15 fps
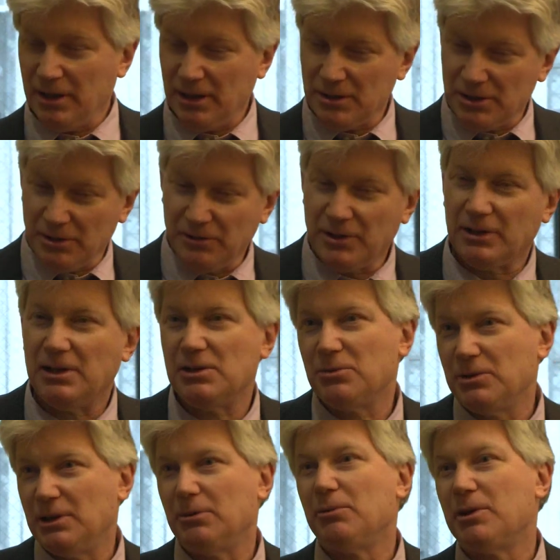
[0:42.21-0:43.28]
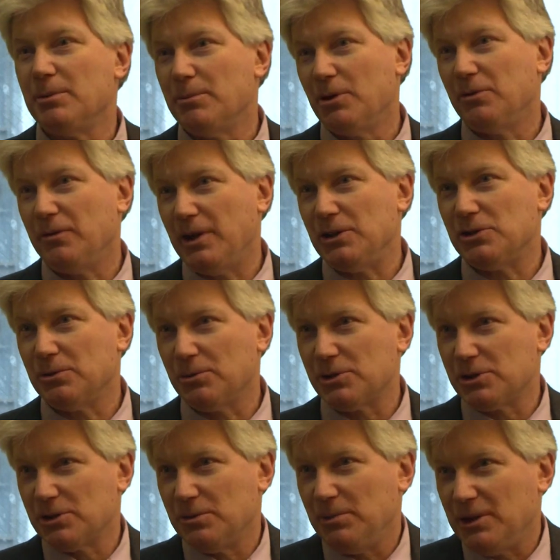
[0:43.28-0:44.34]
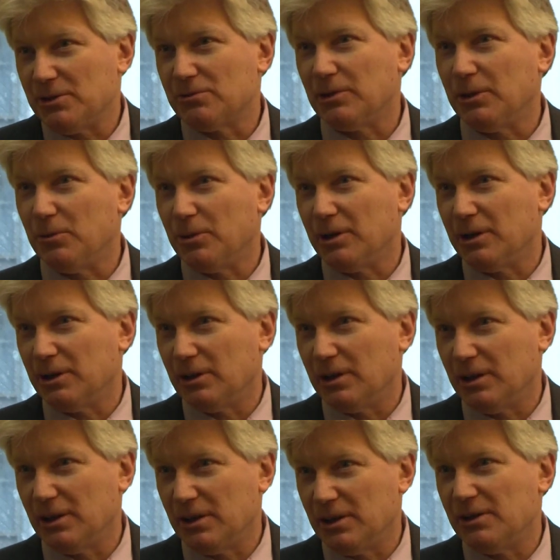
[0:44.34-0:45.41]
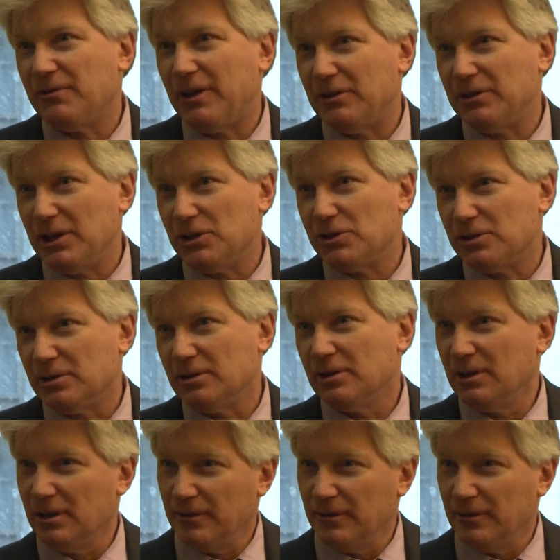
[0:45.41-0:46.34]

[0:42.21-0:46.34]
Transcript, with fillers: and a series of techniques for dealing with the motivation, which to me is really where the foundation,